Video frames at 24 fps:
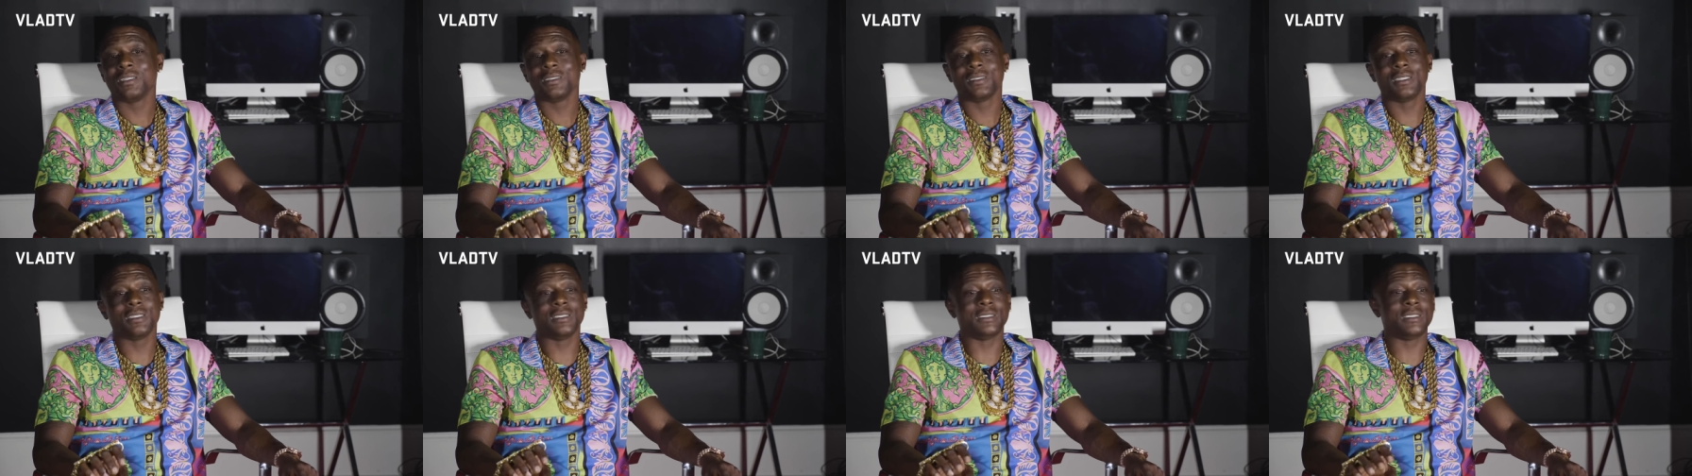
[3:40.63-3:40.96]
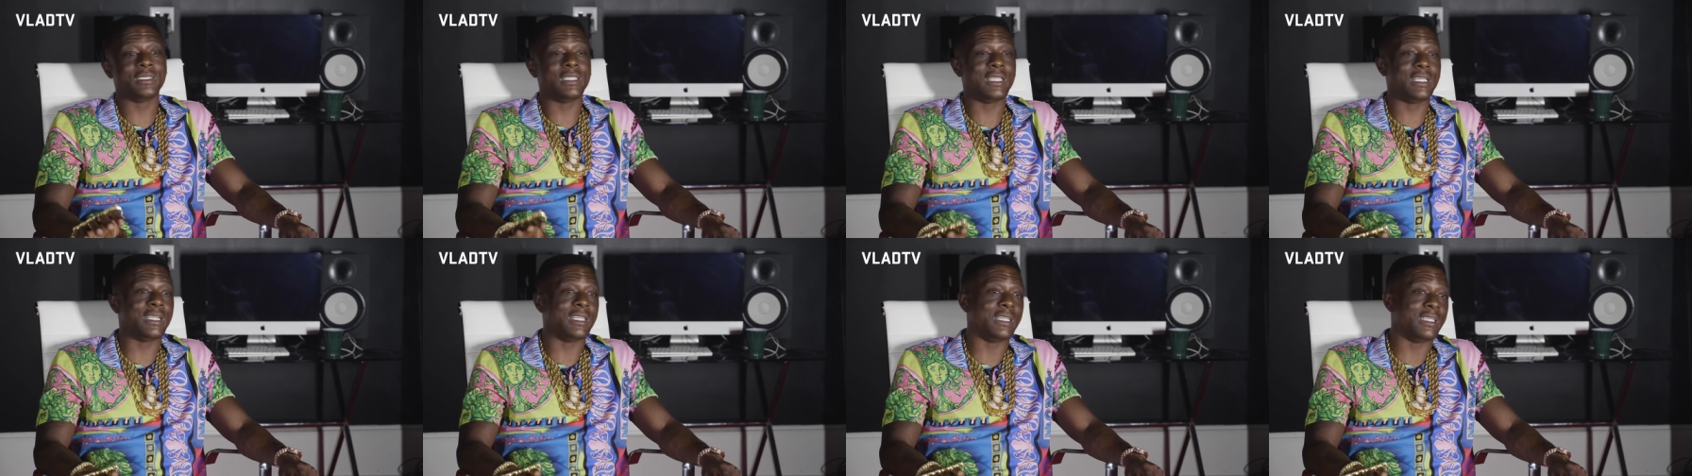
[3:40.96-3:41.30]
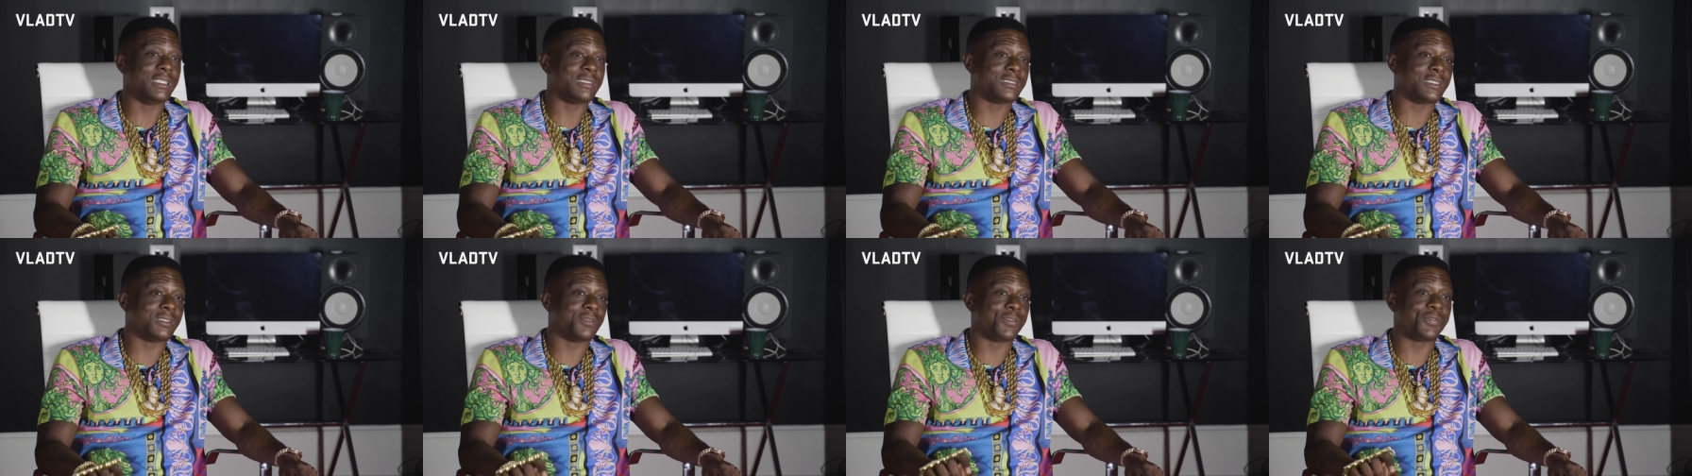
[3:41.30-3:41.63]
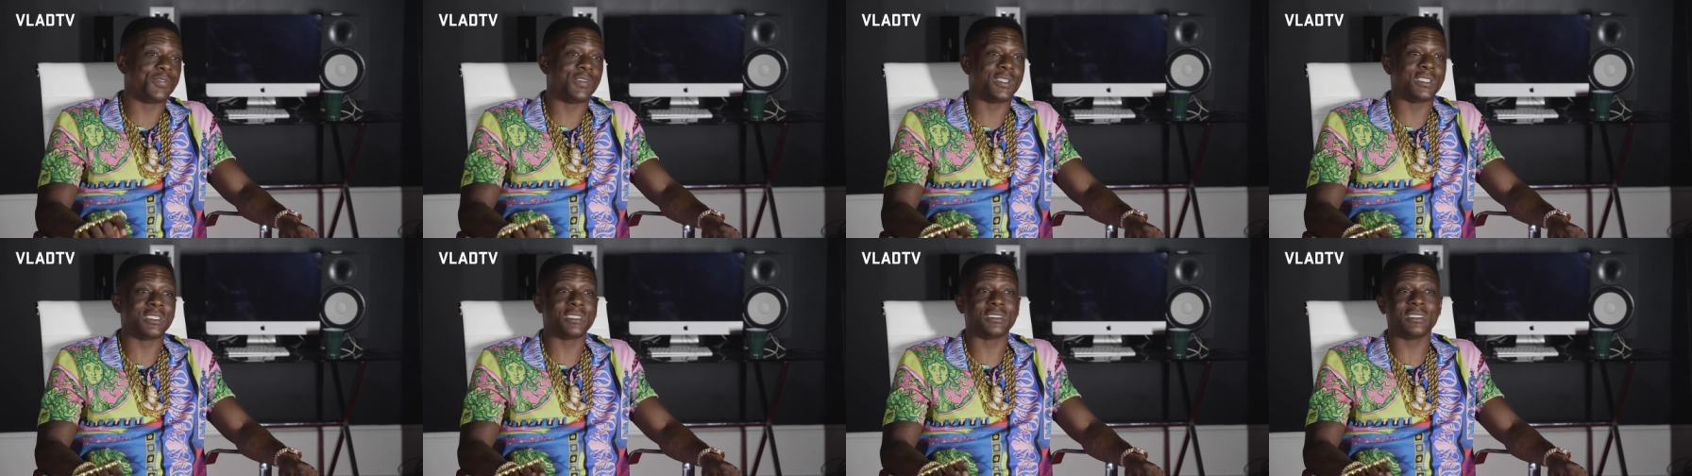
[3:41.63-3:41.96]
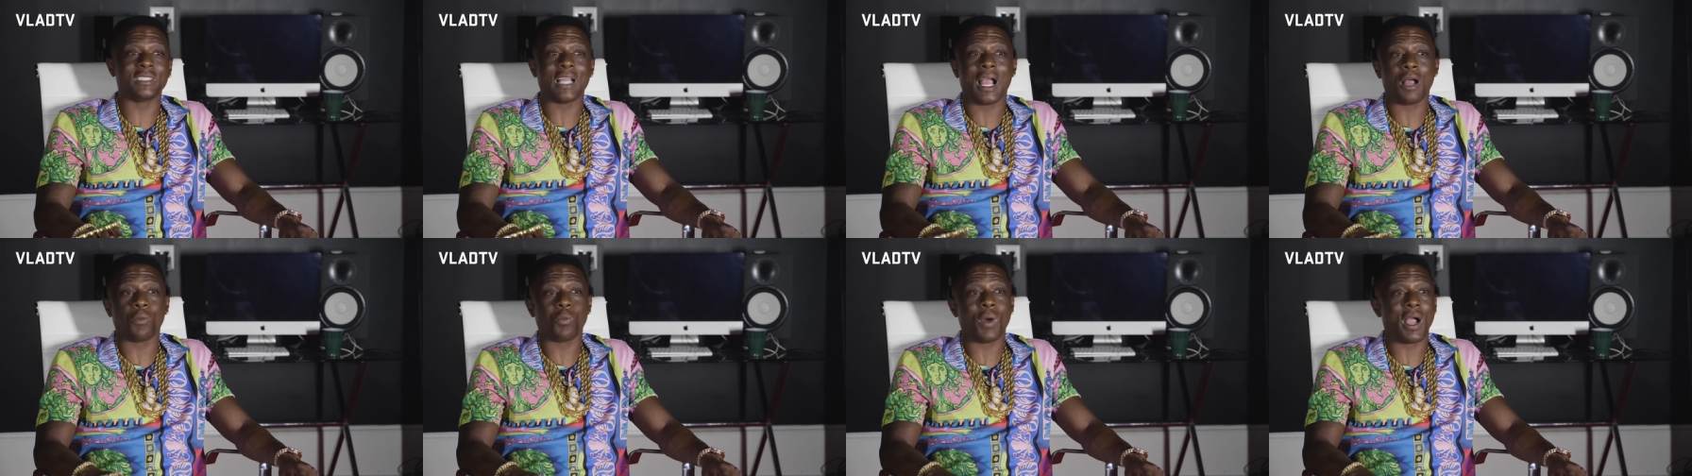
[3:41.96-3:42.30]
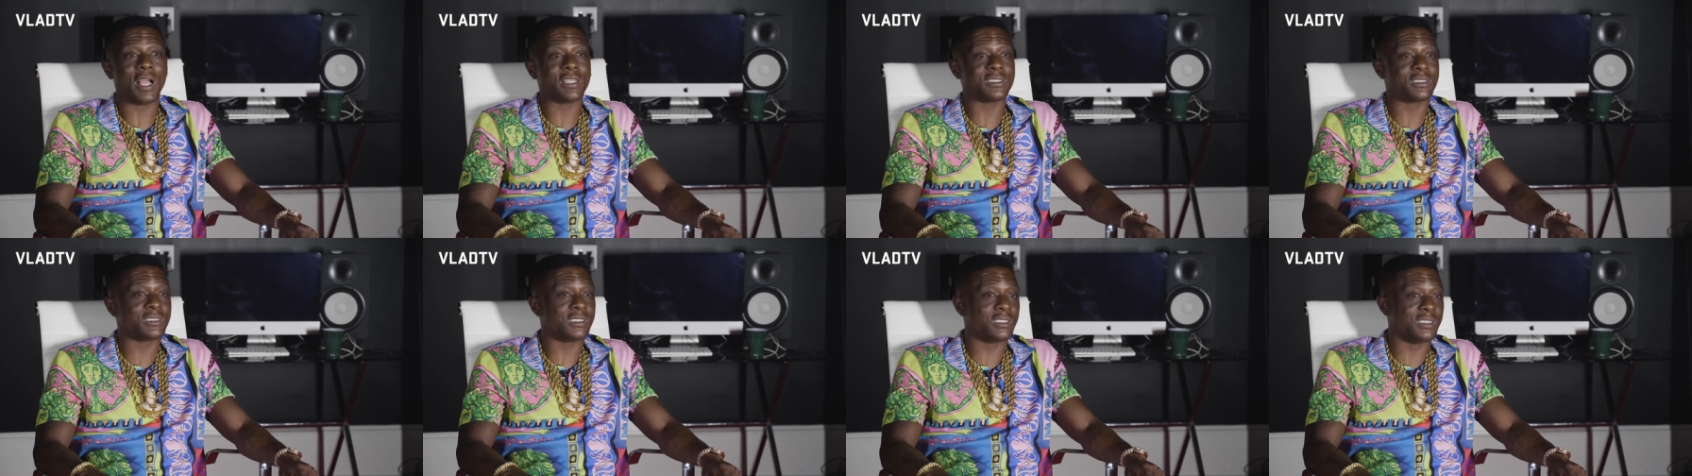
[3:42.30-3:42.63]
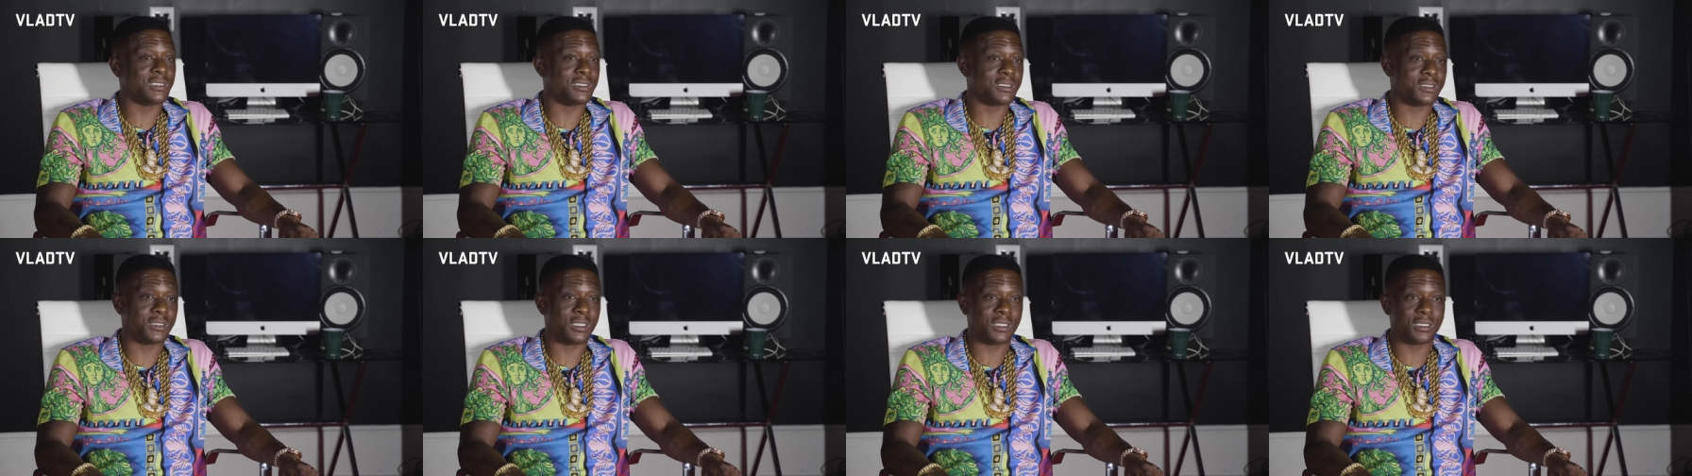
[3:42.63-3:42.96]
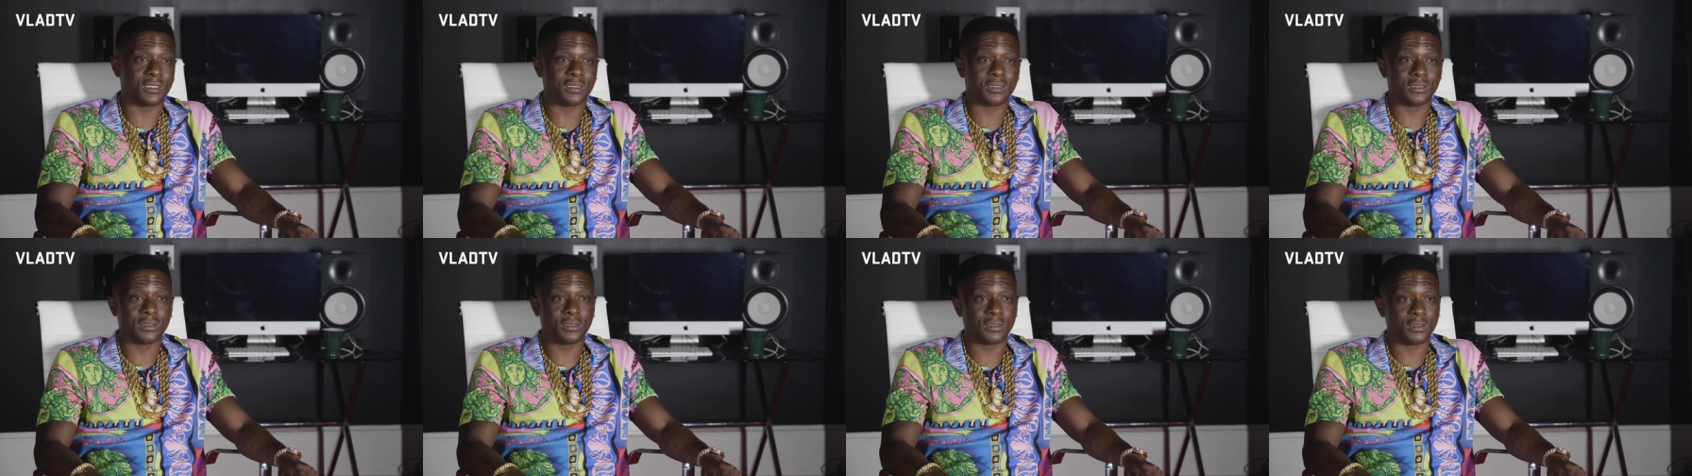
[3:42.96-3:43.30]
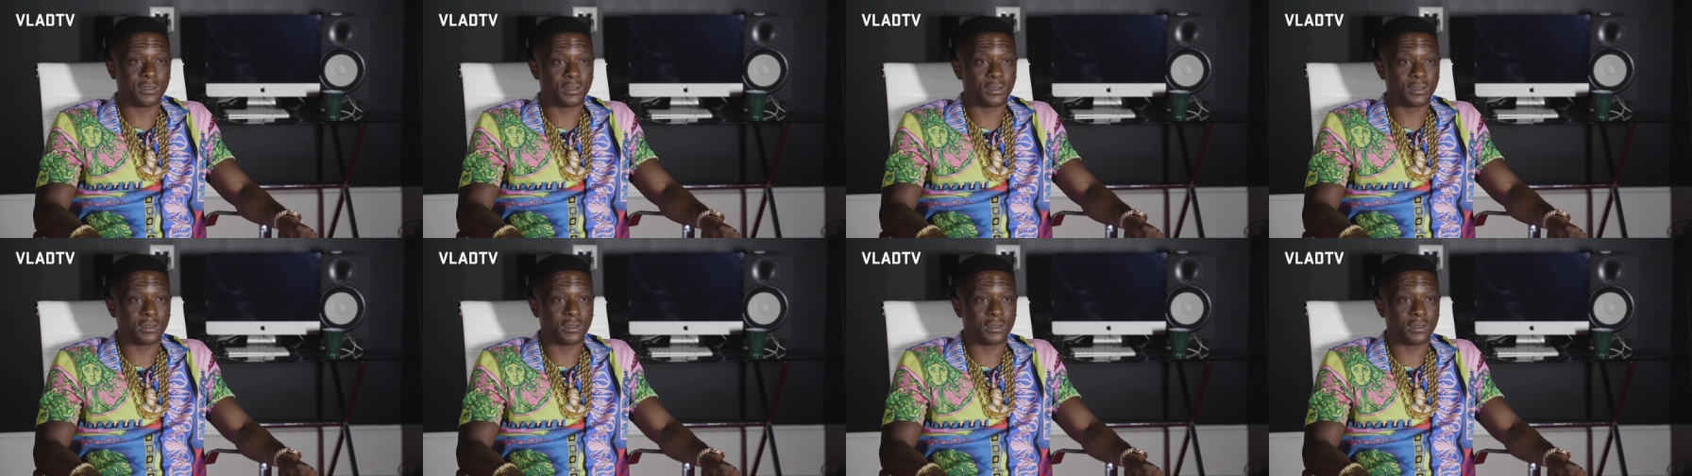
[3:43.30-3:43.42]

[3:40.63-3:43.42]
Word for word: the Diddy's and 50s, I watched these niggas.